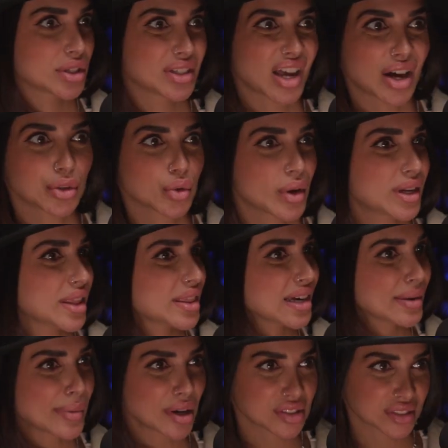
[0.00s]
not know anything
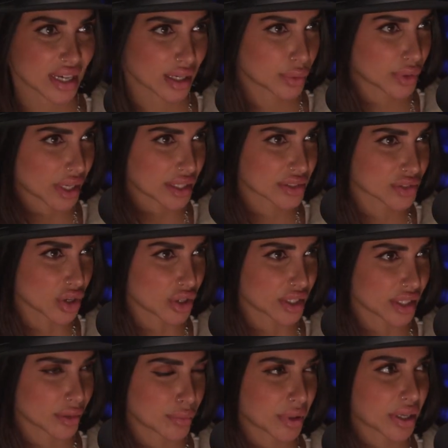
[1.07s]
about tech when I
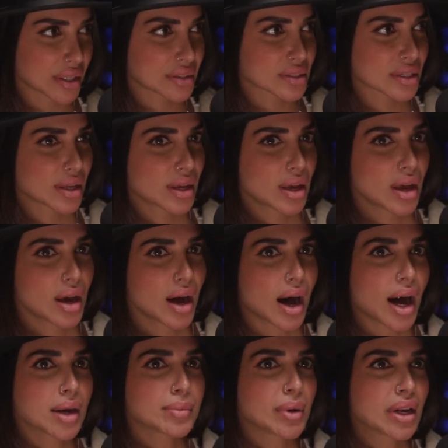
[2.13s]
started because
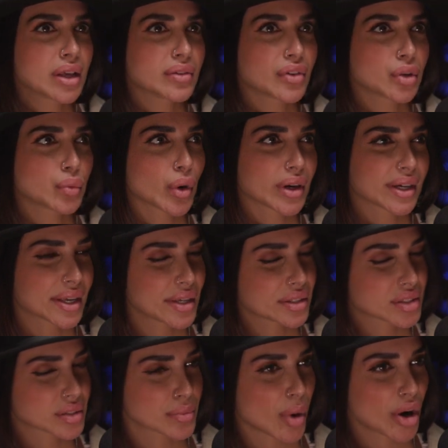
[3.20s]
I believe in working
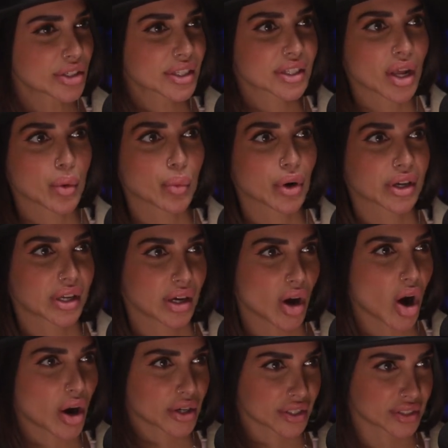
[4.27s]
smart and not working
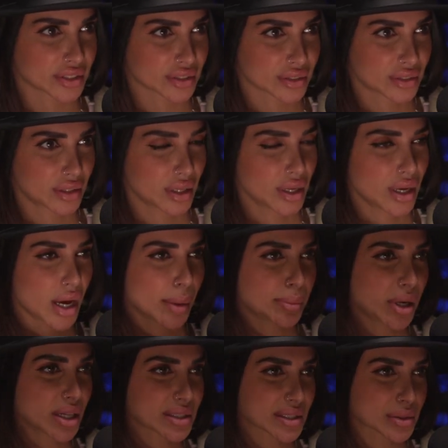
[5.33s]
hard. And
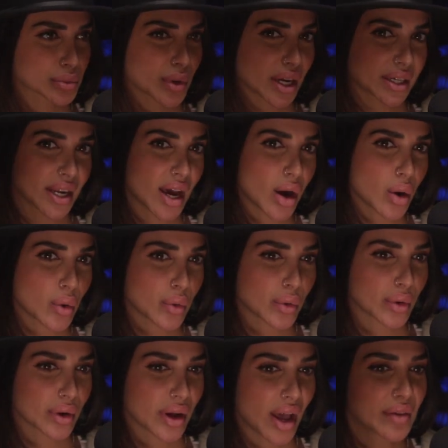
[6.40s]
plus, right now,
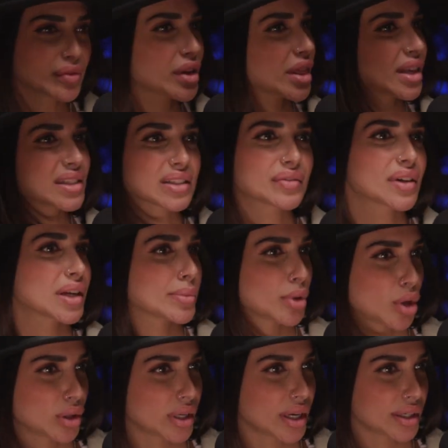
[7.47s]
everything is available
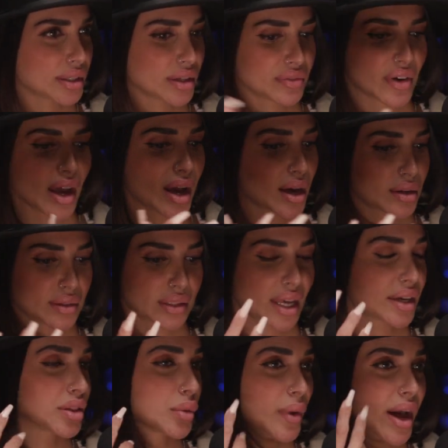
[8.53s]
online. If I
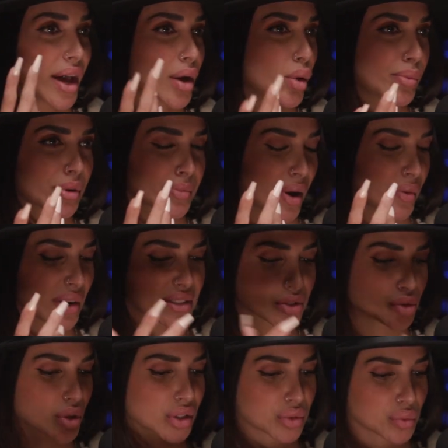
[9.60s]
like the way I opened my
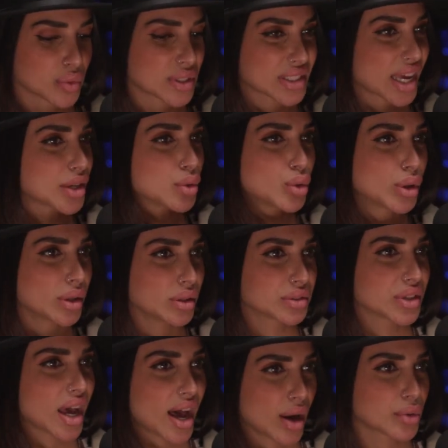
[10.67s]
restaurant was I Googled
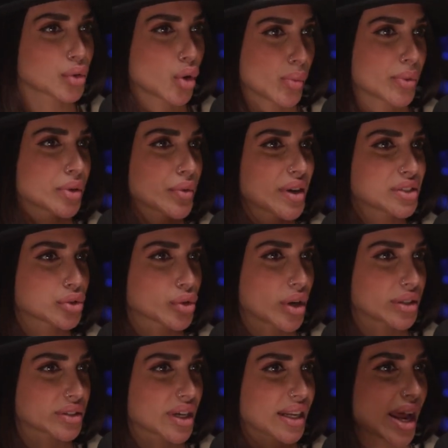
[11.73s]
how to open a
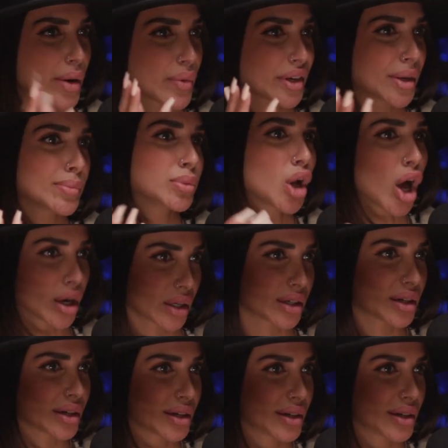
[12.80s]
restaurant and I read a blog.